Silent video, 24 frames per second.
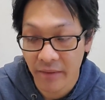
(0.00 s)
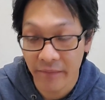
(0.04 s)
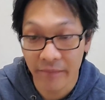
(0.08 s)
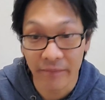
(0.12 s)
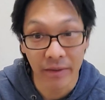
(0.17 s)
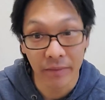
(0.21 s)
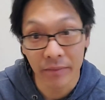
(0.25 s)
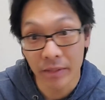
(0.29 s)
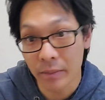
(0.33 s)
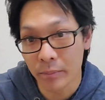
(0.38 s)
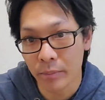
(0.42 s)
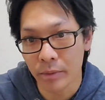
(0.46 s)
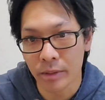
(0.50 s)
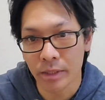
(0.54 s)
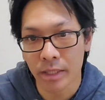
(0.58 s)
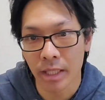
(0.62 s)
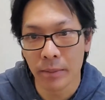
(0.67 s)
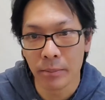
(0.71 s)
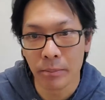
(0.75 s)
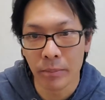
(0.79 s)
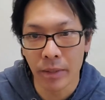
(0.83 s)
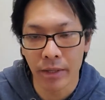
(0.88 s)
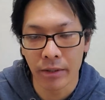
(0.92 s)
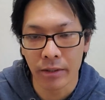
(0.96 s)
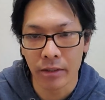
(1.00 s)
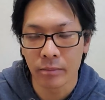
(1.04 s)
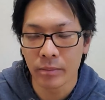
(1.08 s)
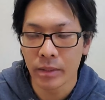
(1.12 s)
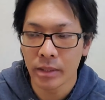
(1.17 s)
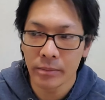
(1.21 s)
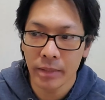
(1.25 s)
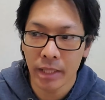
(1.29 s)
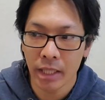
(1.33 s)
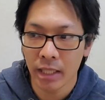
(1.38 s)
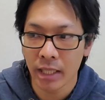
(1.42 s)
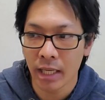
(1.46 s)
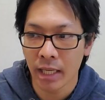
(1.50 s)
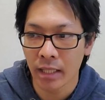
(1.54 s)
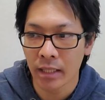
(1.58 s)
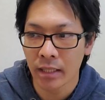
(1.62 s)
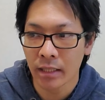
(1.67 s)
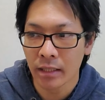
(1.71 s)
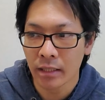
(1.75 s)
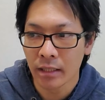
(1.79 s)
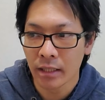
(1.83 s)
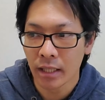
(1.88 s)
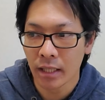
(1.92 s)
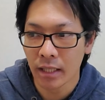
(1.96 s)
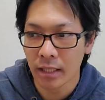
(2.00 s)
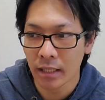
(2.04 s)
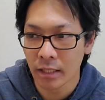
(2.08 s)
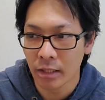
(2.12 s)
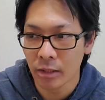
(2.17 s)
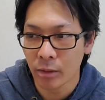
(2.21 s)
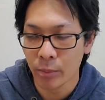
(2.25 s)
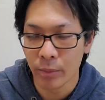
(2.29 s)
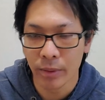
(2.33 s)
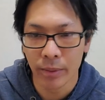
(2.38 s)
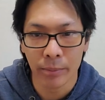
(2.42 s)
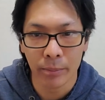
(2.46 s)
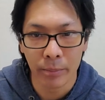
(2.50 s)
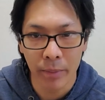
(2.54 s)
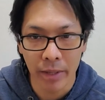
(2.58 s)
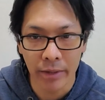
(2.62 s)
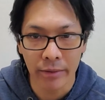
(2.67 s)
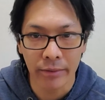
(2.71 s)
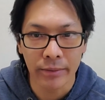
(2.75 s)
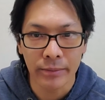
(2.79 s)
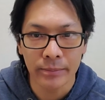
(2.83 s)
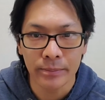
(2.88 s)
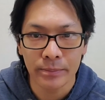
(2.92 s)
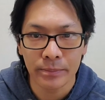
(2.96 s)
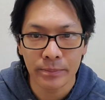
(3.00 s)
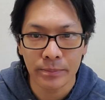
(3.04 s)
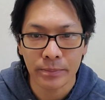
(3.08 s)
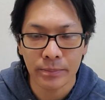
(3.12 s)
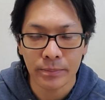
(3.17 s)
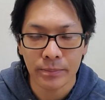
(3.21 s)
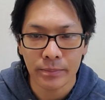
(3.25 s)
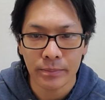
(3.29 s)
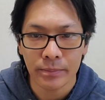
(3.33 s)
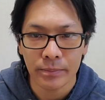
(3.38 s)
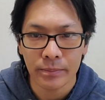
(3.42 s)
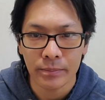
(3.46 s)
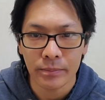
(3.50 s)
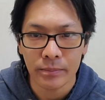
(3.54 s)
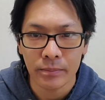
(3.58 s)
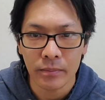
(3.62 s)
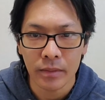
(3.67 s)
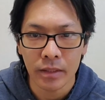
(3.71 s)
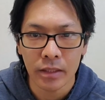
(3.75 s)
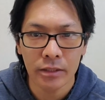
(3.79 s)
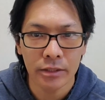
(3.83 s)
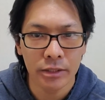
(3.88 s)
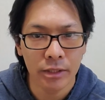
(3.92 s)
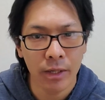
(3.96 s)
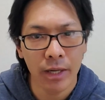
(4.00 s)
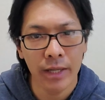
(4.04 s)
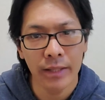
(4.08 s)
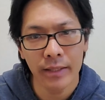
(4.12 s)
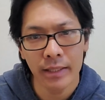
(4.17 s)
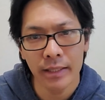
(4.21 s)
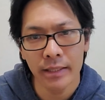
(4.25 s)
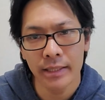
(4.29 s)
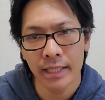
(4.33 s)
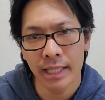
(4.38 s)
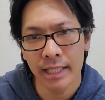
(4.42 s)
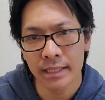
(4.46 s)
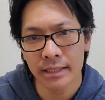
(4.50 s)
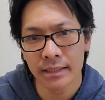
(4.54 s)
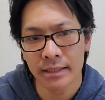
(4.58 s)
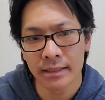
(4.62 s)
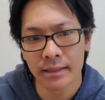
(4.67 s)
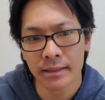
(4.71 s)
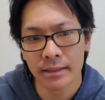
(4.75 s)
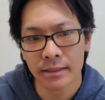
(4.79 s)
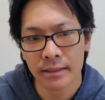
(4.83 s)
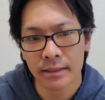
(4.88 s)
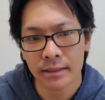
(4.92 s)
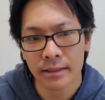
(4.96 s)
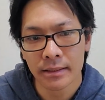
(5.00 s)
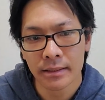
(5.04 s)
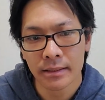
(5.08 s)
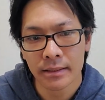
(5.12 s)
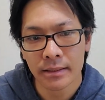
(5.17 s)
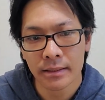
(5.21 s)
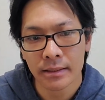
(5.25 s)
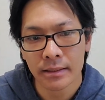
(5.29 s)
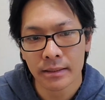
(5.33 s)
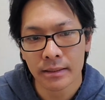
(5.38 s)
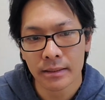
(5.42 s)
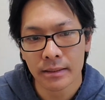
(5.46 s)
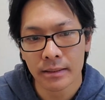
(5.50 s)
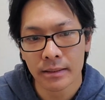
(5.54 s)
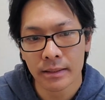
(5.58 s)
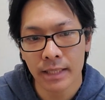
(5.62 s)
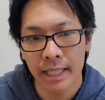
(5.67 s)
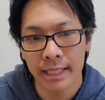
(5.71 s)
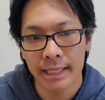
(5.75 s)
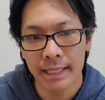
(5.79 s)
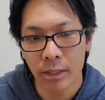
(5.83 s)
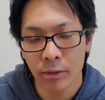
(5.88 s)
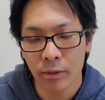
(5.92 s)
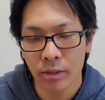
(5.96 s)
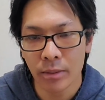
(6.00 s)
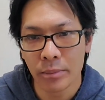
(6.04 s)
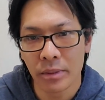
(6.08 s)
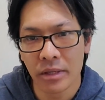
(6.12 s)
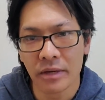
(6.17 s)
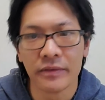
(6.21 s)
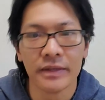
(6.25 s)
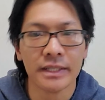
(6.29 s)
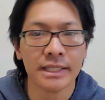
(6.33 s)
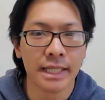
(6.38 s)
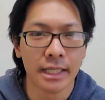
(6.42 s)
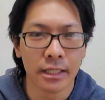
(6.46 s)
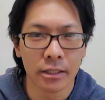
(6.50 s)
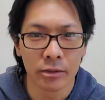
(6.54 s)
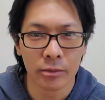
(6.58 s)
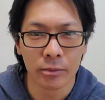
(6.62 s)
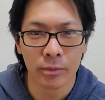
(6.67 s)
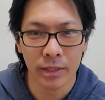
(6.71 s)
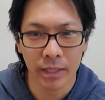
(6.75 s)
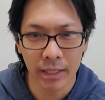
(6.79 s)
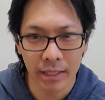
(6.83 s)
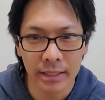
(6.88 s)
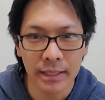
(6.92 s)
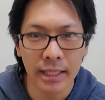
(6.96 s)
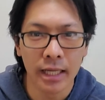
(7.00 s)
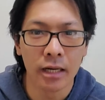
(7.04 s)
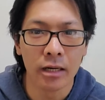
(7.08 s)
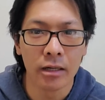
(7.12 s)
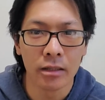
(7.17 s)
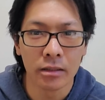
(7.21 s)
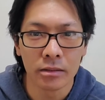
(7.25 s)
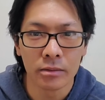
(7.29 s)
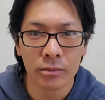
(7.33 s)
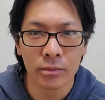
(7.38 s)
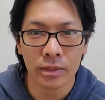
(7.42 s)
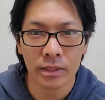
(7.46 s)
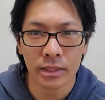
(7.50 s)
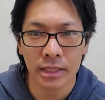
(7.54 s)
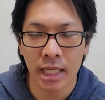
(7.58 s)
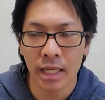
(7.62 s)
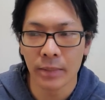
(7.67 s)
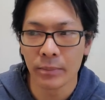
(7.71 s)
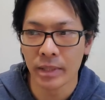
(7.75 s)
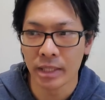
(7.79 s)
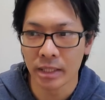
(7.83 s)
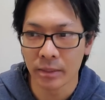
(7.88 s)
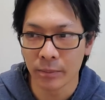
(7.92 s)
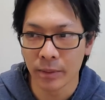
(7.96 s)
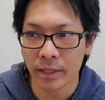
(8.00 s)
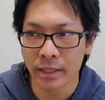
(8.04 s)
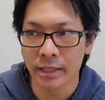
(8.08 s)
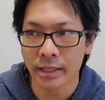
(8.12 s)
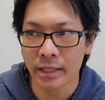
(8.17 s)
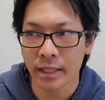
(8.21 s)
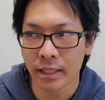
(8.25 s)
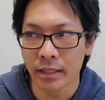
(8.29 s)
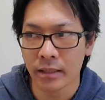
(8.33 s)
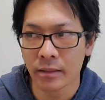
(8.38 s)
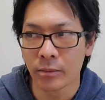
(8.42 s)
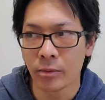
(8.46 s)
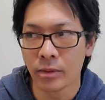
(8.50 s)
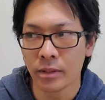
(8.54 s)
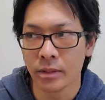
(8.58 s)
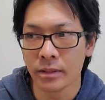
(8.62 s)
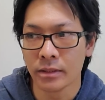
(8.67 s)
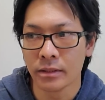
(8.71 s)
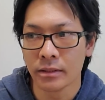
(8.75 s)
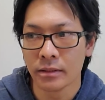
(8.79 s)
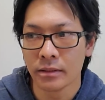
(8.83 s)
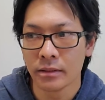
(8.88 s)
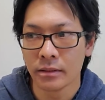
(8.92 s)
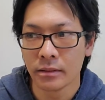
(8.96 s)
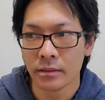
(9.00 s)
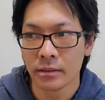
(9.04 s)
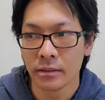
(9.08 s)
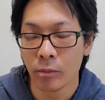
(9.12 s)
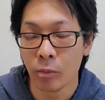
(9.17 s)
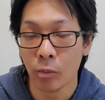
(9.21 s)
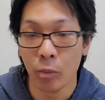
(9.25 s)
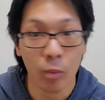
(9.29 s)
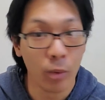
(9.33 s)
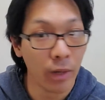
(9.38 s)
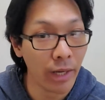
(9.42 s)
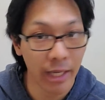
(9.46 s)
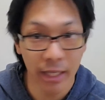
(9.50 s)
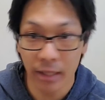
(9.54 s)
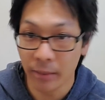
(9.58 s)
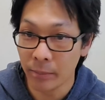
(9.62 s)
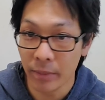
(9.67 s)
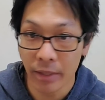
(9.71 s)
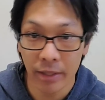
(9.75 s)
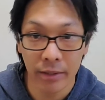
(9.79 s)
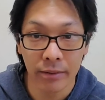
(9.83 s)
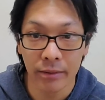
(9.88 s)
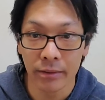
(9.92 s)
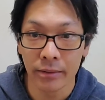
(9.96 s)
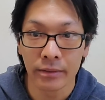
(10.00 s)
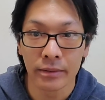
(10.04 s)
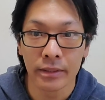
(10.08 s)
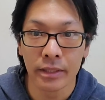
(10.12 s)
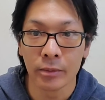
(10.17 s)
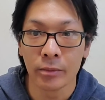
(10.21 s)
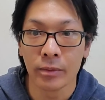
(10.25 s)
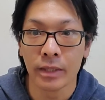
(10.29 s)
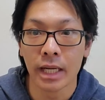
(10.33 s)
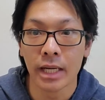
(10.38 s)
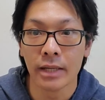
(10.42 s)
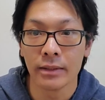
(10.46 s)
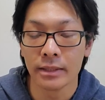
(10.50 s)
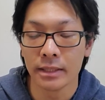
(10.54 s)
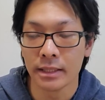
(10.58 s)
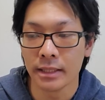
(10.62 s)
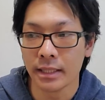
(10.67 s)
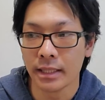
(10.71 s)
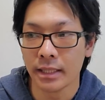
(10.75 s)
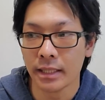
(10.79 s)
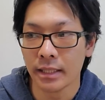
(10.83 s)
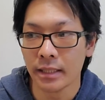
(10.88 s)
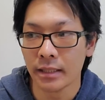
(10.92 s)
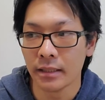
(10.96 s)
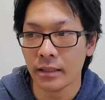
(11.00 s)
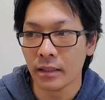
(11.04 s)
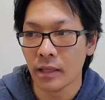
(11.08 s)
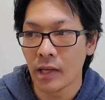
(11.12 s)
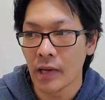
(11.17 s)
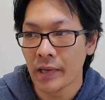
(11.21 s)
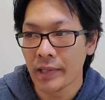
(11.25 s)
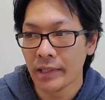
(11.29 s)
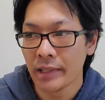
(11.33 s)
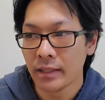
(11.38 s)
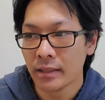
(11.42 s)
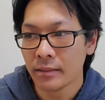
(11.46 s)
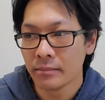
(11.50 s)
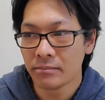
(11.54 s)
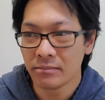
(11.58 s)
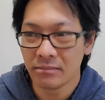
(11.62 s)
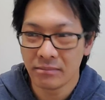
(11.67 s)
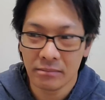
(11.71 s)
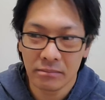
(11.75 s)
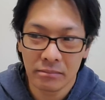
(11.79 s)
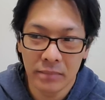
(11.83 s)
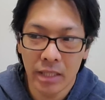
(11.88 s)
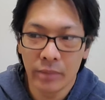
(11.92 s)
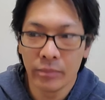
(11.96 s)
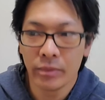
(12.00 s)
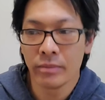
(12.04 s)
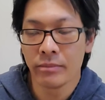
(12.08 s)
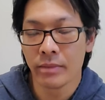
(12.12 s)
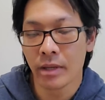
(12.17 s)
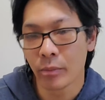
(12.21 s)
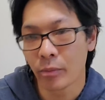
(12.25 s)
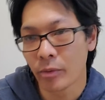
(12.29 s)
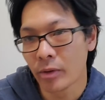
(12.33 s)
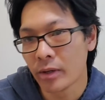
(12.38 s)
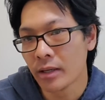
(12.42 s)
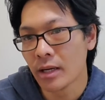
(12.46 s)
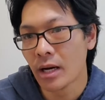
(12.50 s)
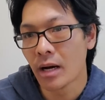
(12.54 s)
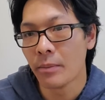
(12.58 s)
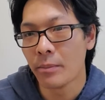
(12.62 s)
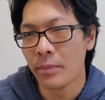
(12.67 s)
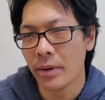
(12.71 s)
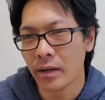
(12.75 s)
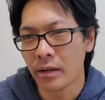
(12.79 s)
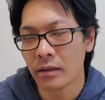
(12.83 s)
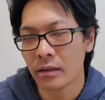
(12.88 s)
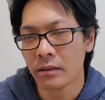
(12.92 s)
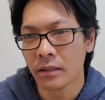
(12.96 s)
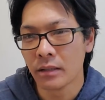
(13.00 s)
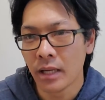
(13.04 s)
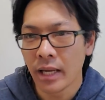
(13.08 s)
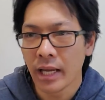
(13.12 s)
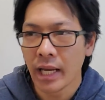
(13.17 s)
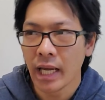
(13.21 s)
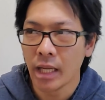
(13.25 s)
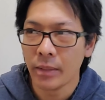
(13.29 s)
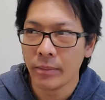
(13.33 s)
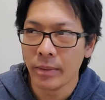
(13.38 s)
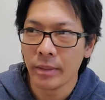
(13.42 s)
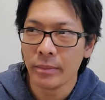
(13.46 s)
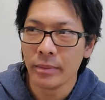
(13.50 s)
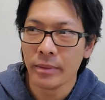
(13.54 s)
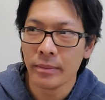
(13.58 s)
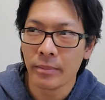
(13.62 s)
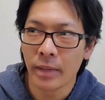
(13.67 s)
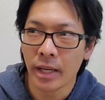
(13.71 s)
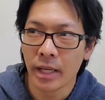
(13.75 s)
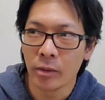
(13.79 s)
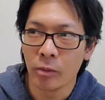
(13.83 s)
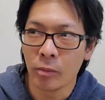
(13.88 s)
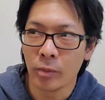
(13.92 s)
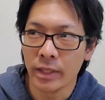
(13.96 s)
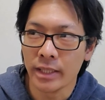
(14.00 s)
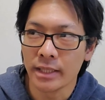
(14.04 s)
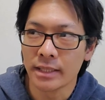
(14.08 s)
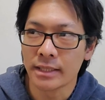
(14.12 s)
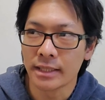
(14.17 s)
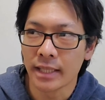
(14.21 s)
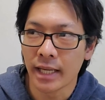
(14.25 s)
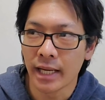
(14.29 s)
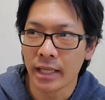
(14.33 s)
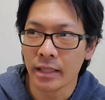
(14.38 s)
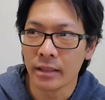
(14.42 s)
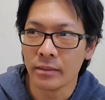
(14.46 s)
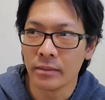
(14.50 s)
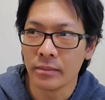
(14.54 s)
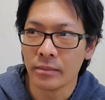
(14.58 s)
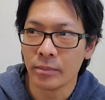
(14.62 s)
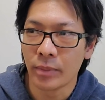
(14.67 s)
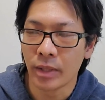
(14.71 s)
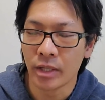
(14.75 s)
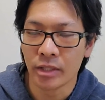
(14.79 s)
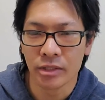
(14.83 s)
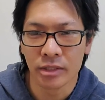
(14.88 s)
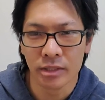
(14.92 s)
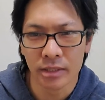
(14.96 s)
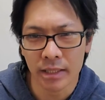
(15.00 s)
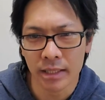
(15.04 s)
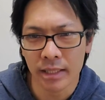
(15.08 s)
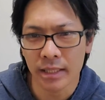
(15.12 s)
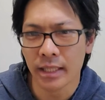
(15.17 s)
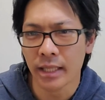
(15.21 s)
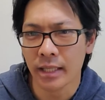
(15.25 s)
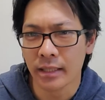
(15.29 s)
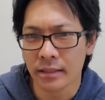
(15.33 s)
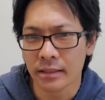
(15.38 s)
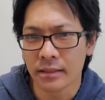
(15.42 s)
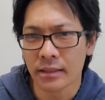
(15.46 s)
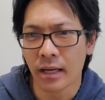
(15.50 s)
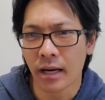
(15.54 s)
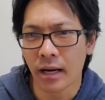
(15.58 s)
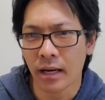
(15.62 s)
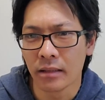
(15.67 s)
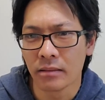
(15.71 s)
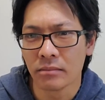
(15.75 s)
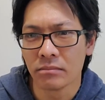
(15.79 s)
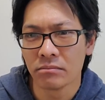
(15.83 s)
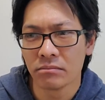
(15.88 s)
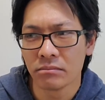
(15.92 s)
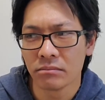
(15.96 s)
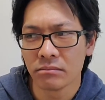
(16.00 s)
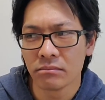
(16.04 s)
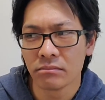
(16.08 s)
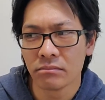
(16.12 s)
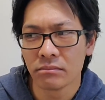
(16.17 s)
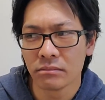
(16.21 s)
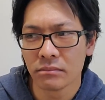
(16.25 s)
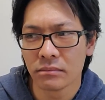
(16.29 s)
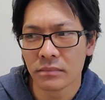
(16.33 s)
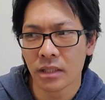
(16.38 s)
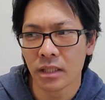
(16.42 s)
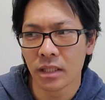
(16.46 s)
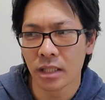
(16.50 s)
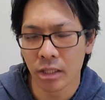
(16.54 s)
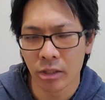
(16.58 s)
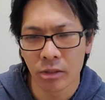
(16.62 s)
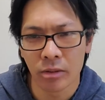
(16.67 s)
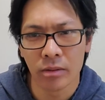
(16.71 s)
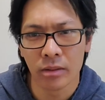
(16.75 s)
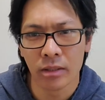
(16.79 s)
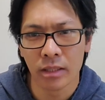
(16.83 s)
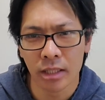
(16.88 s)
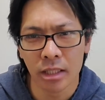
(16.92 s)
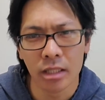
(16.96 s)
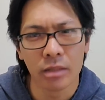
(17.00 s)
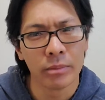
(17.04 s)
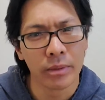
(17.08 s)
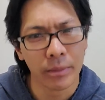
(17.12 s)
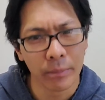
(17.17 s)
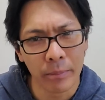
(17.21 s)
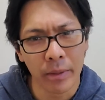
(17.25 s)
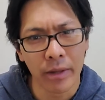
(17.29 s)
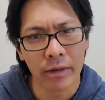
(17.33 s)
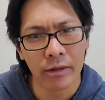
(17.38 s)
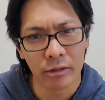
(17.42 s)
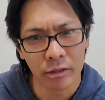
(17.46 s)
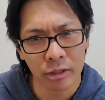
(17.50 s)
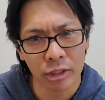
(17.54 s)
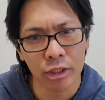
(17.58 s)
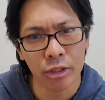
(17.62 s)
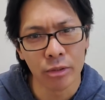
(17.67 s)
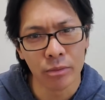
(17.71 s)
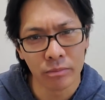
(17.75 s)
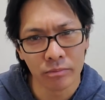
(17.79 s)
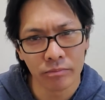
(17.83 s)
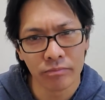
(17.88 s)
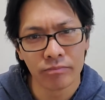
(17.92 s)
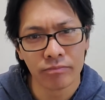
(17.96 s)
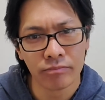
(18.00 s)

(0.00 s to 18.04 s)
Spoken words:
50% better, but may have got a little bit better. So I think that's the only benefits I could really tell, was that my splits kick was way better than when I was a kid. Maybe memory got better, and maybe my weak side punches and kicks got a little bit better too.